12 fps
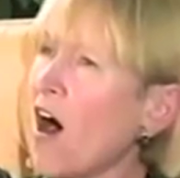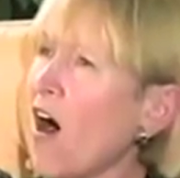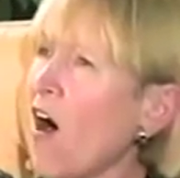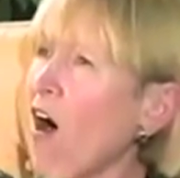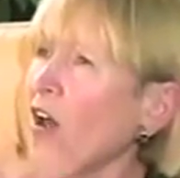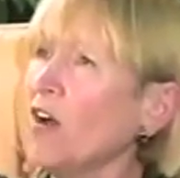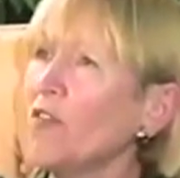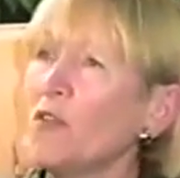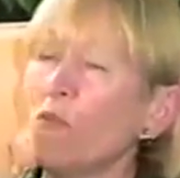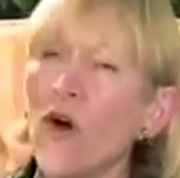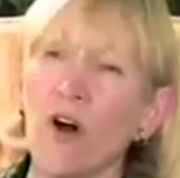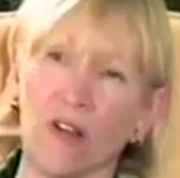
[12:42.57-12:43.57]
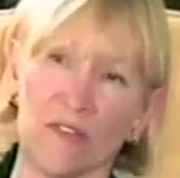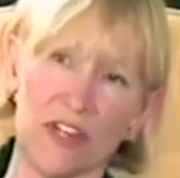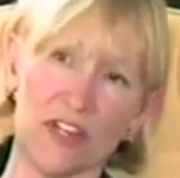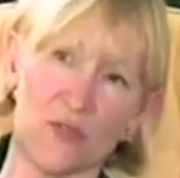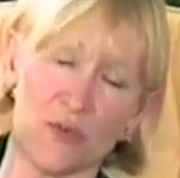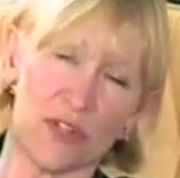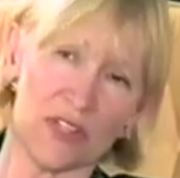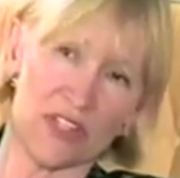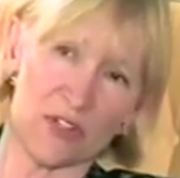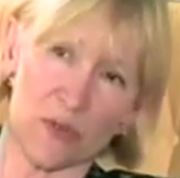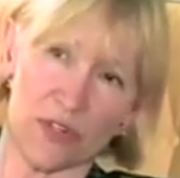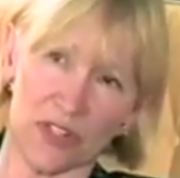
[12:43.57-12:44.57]
all over the wall of Israel,
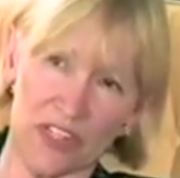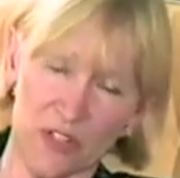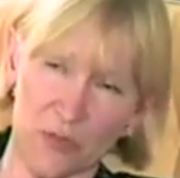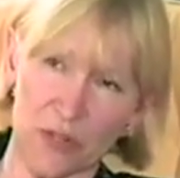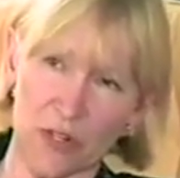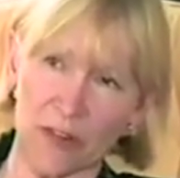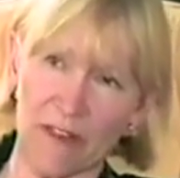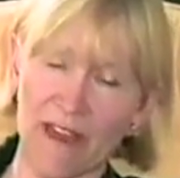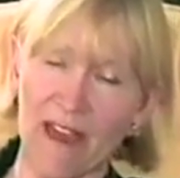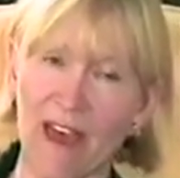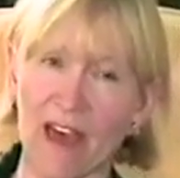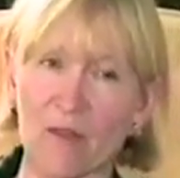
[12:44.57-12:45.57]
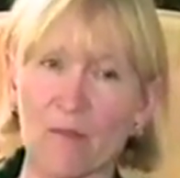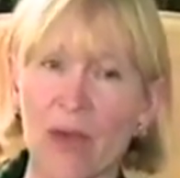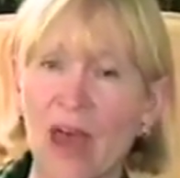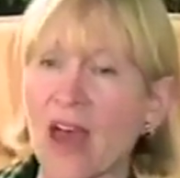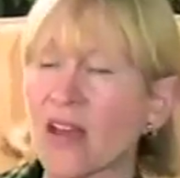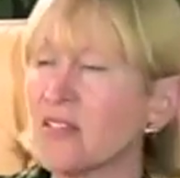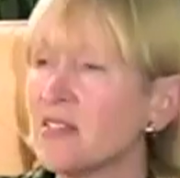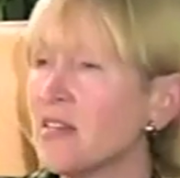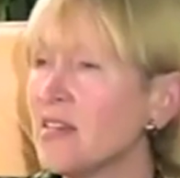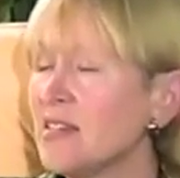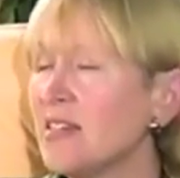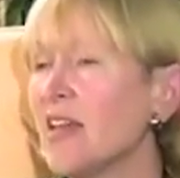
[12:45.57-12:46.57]
Israel, Israel. They had
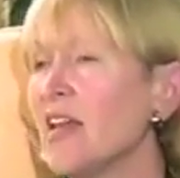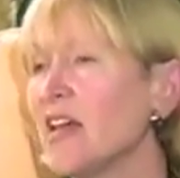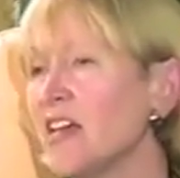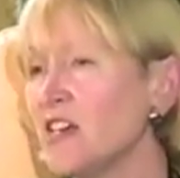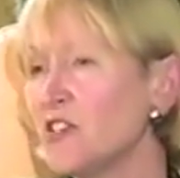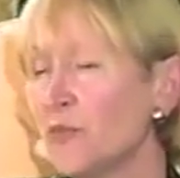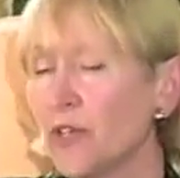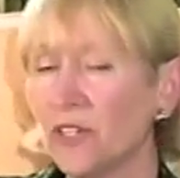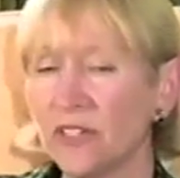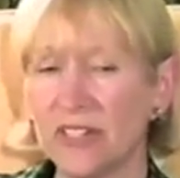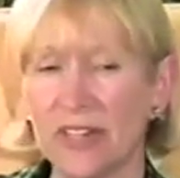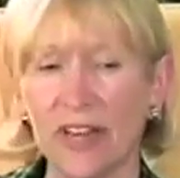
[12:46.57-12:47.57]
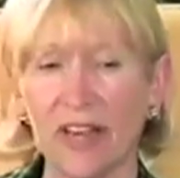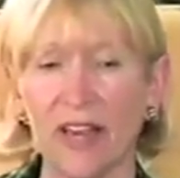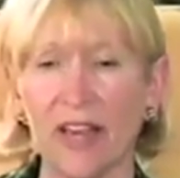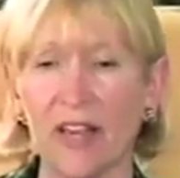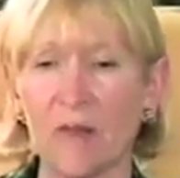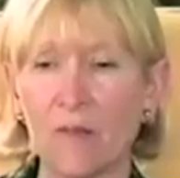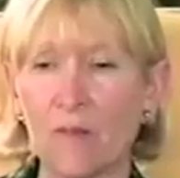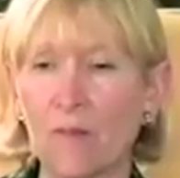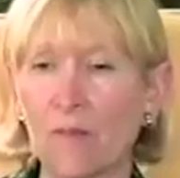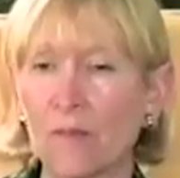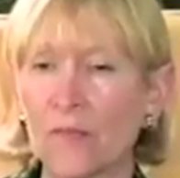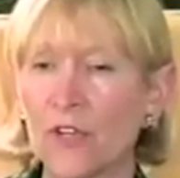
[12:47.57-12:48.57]
magazines, Israel Today.
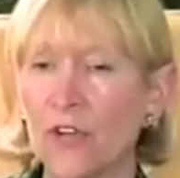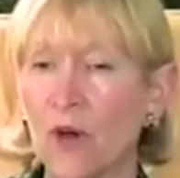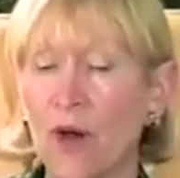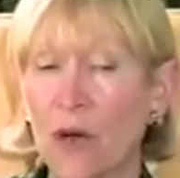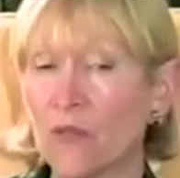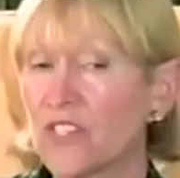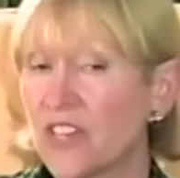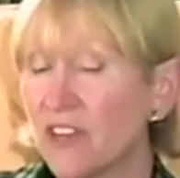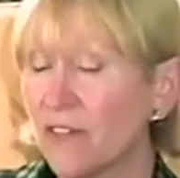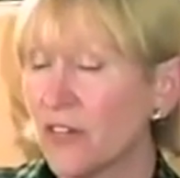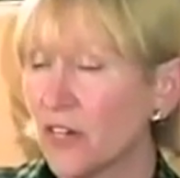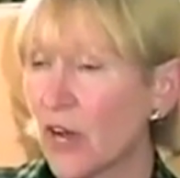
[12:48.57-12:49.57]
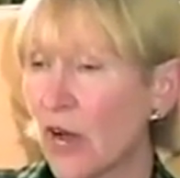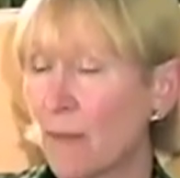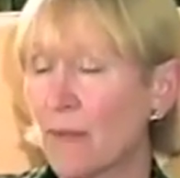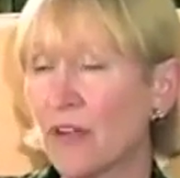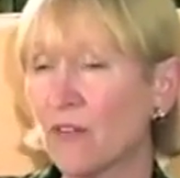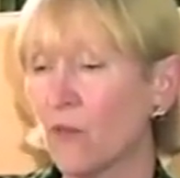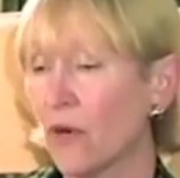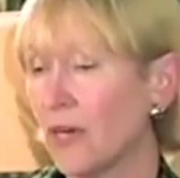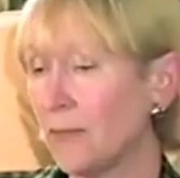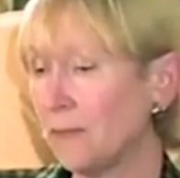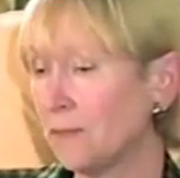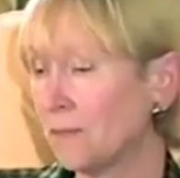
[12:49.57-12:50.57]
You know, I was given a copy of one.